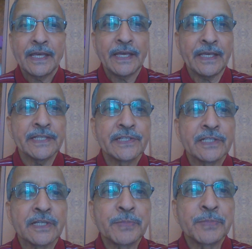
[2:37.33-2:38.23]
As it
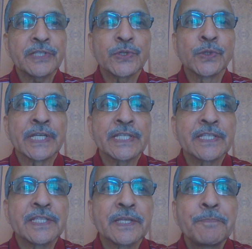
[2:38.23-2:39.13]
appears to
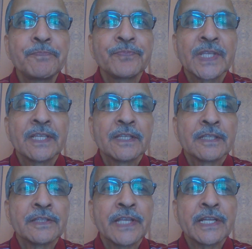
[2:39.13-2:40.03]
us,
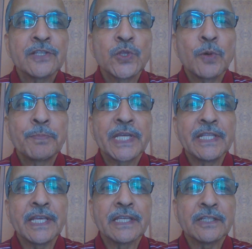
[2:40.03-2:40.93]
there is no
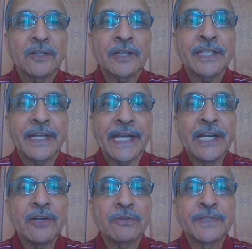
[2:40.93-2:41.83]
beginning or the
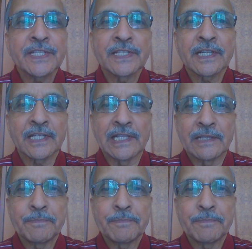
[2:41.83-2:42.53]
end of the circle.